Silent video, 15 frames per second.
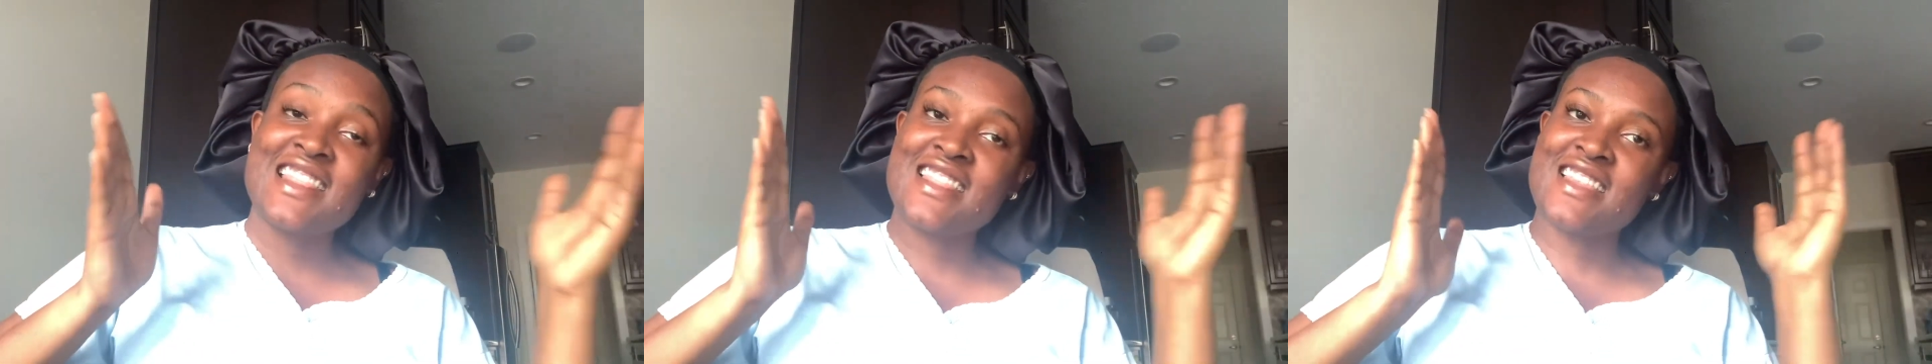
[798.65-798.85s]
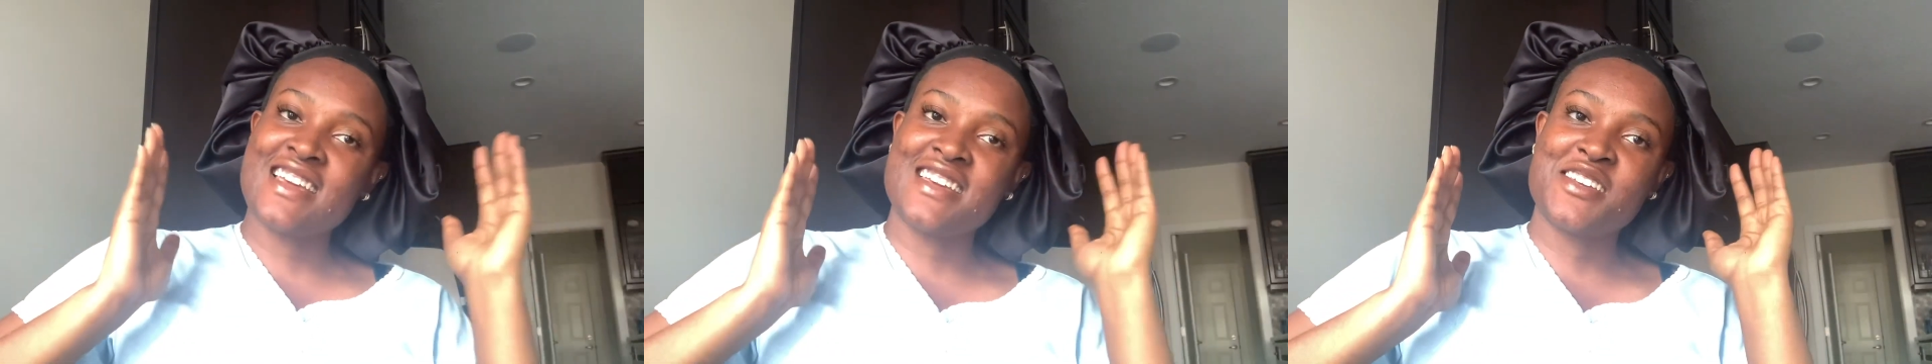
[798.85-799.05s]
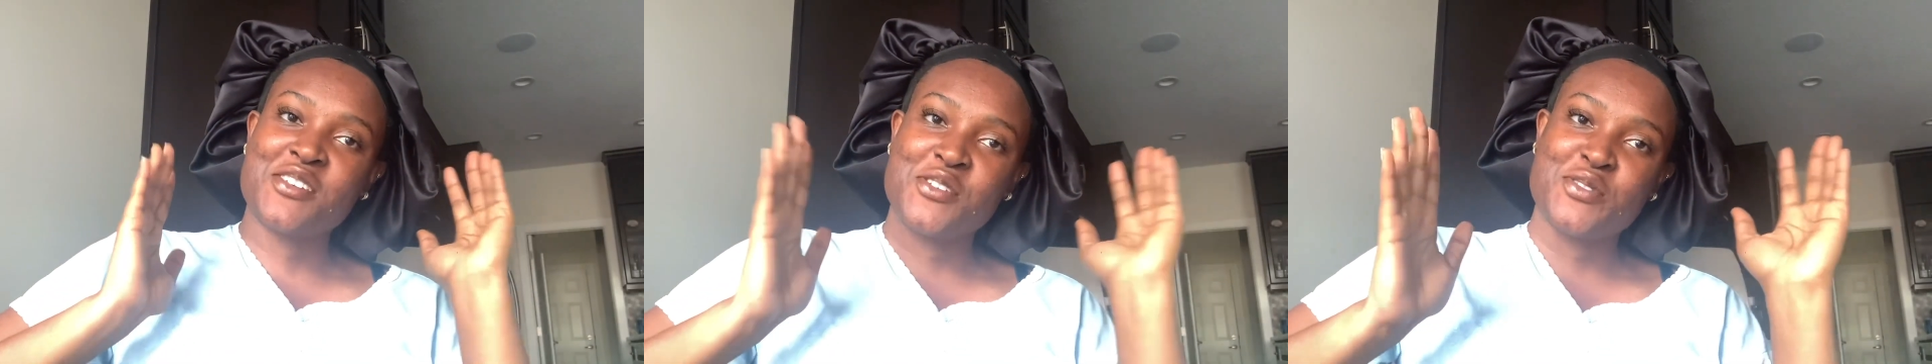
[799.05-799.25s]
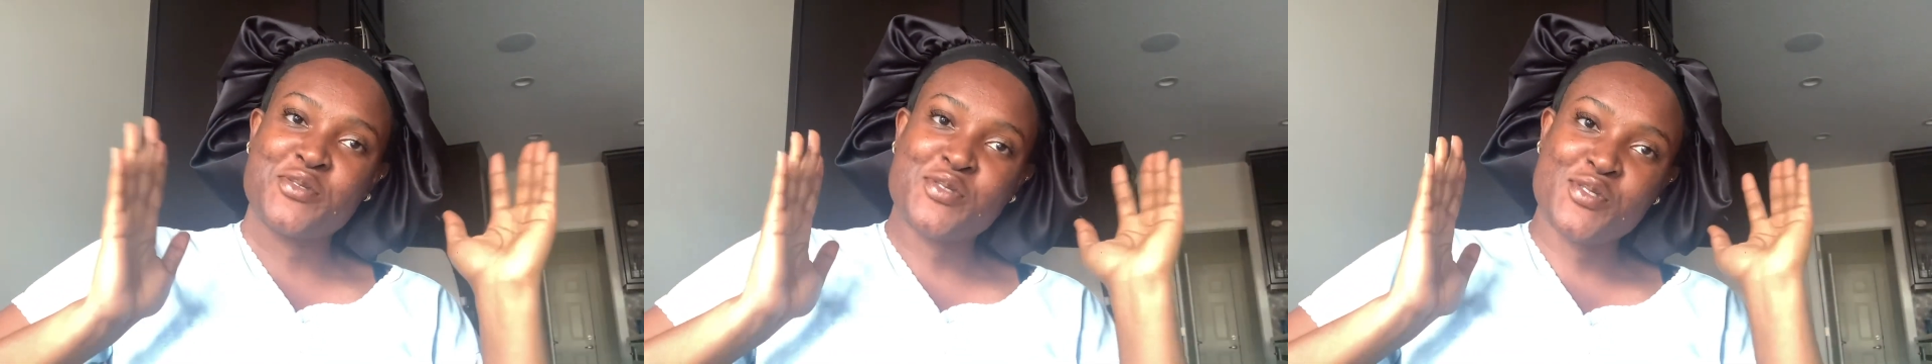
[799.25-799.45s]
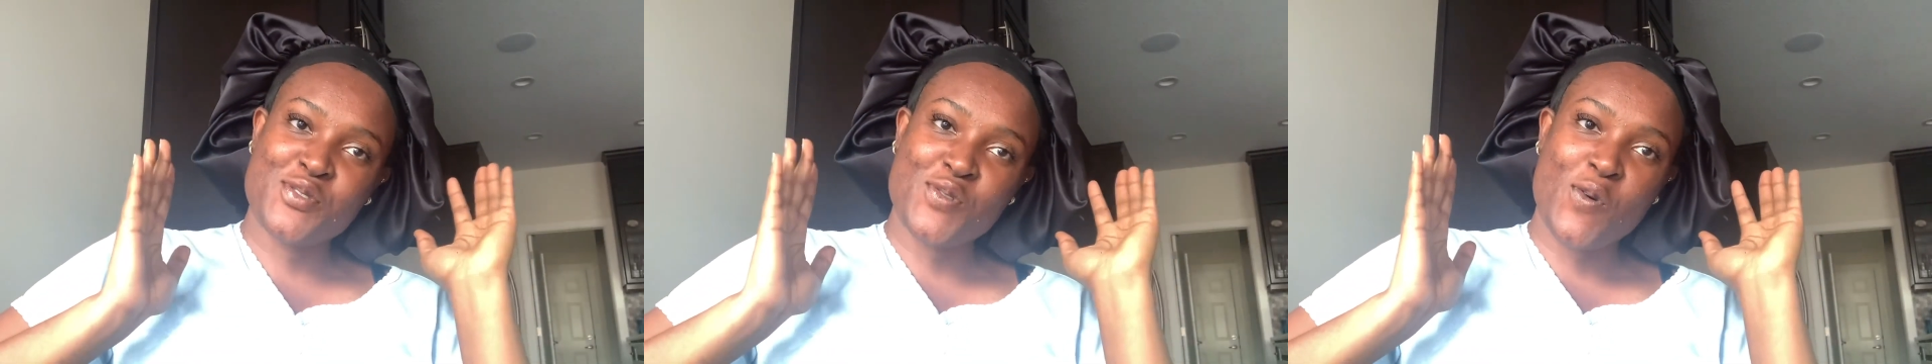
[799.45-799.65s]
thank you
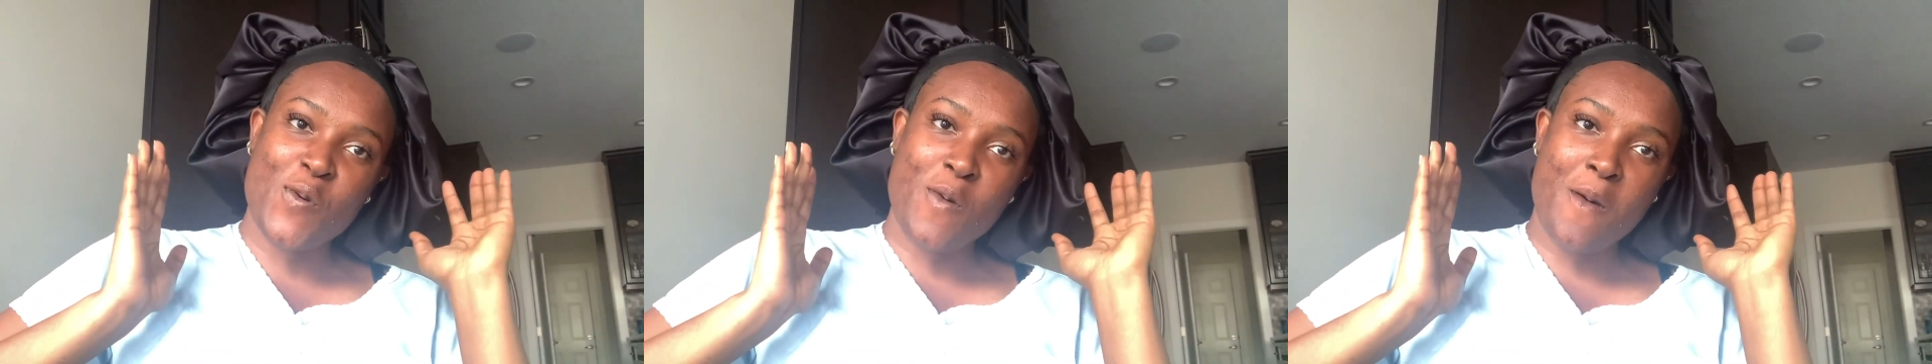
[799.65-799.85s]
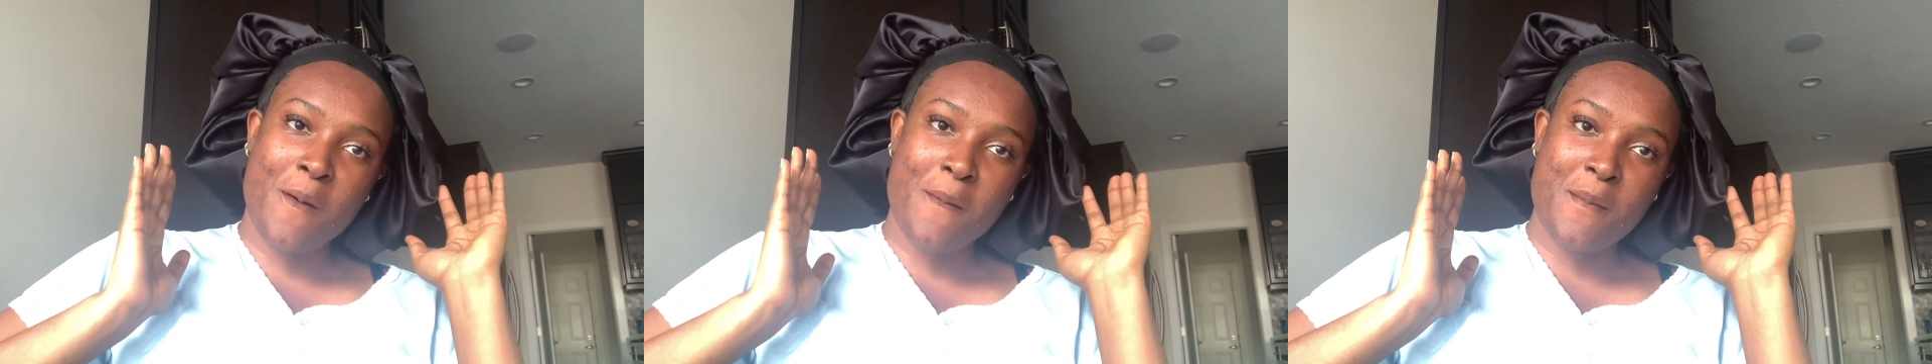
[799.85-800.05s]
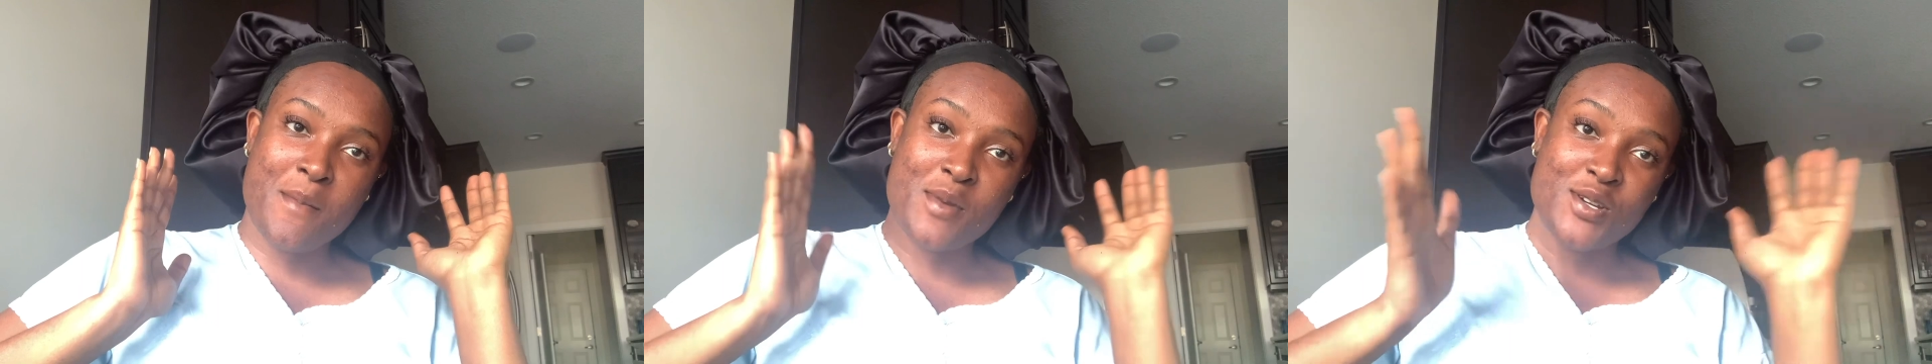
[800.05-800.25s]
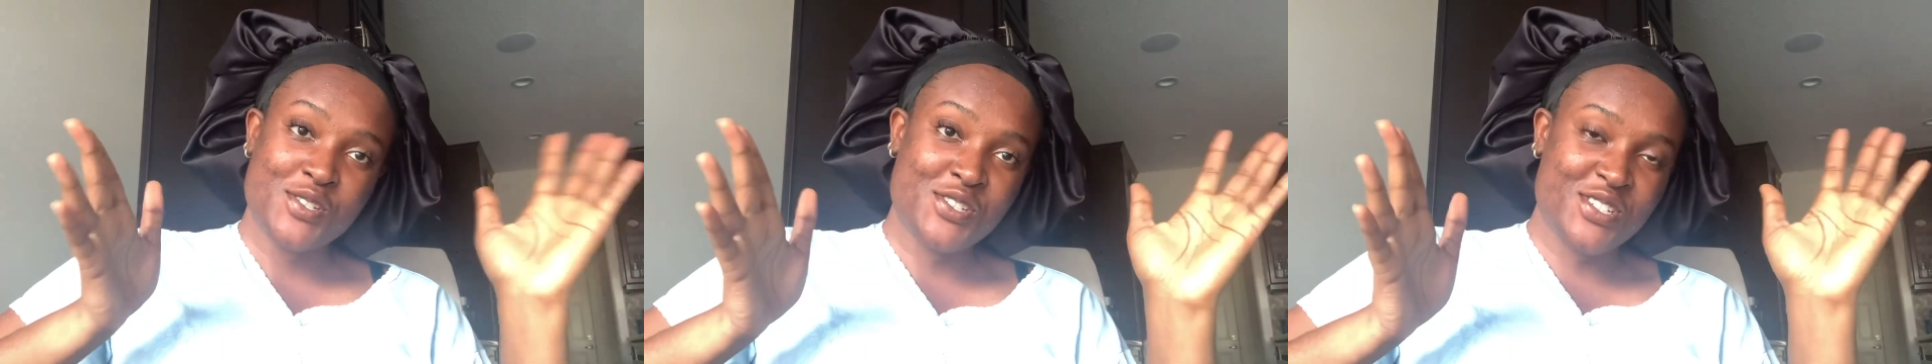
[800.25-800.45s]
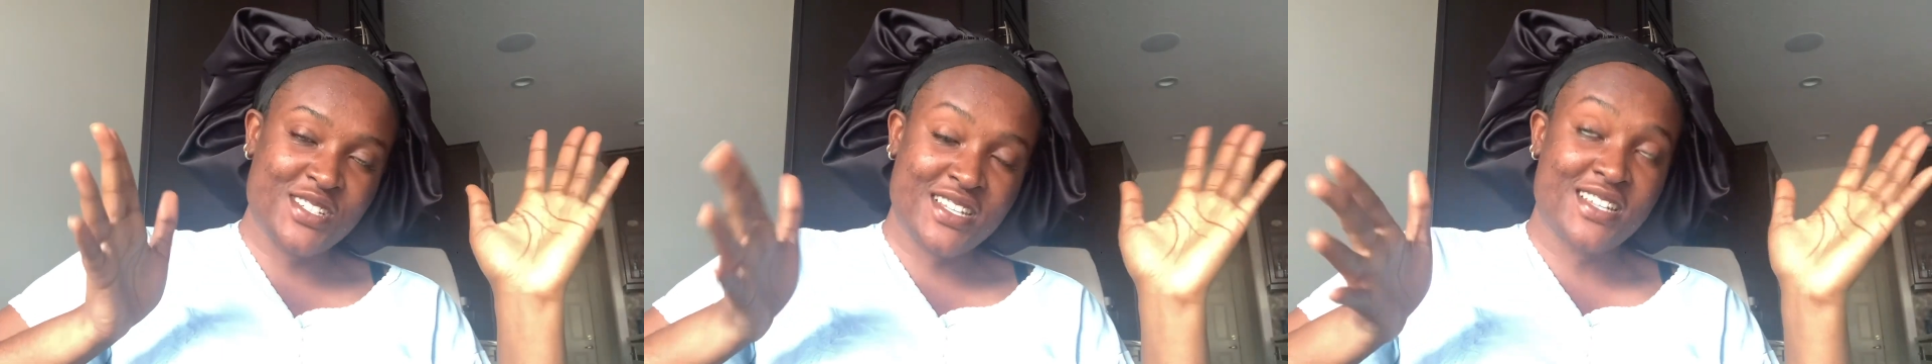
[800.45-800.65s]
so much.